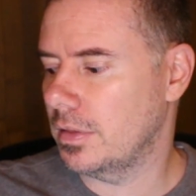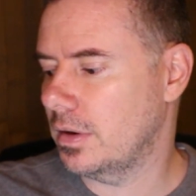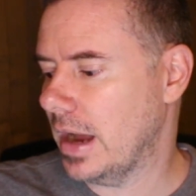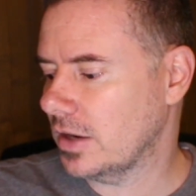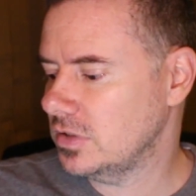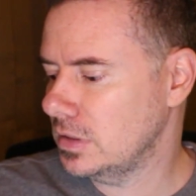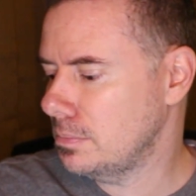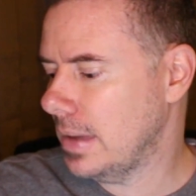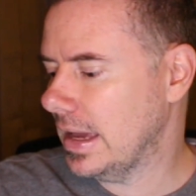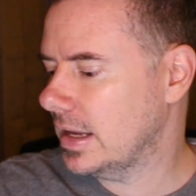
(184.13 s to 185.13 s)
They're actually
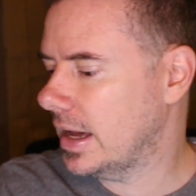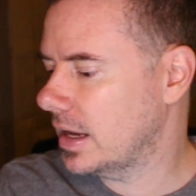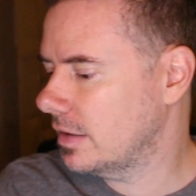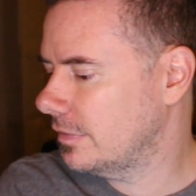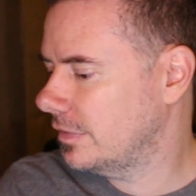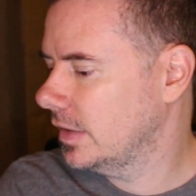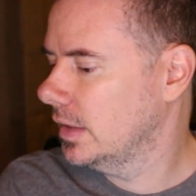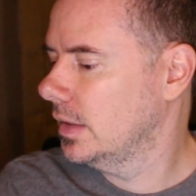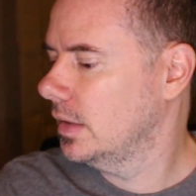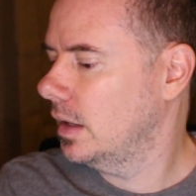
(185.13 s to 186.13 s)
made out of
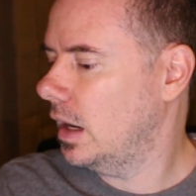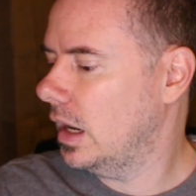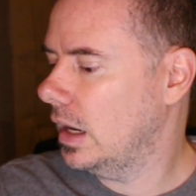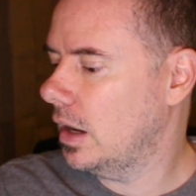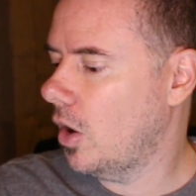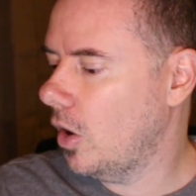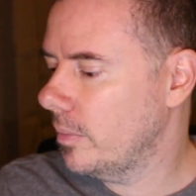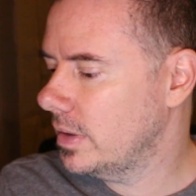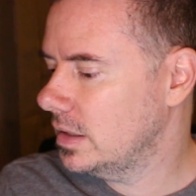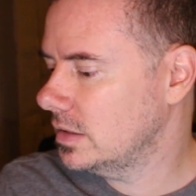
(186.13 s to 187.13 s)

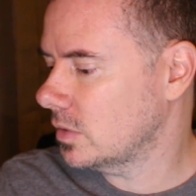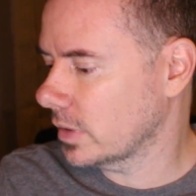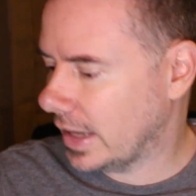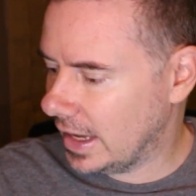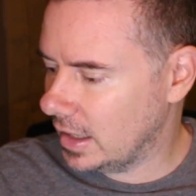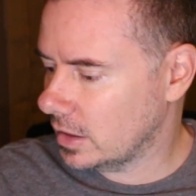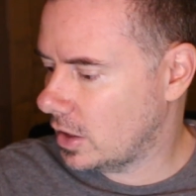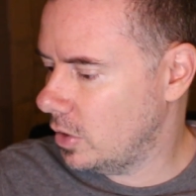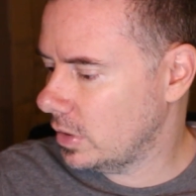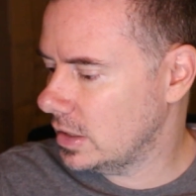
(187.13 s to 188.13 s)
almonds, organic
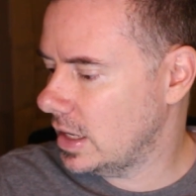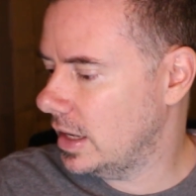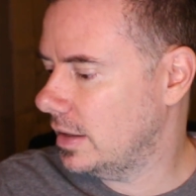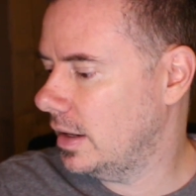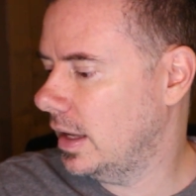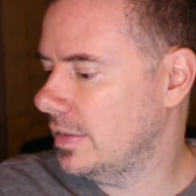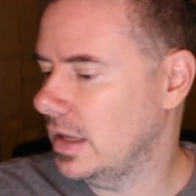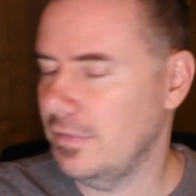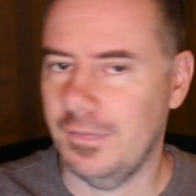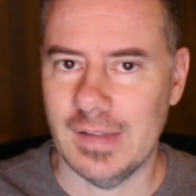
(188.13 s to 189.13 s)
coconut, and
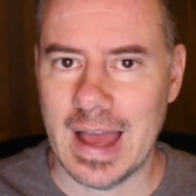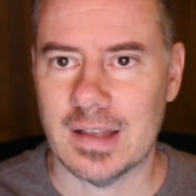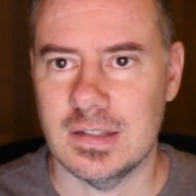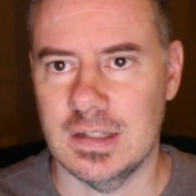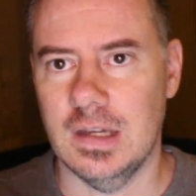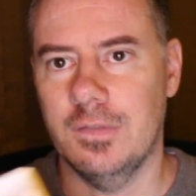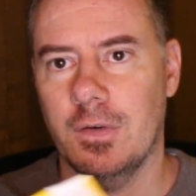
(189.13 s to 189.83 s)
then flaxseed.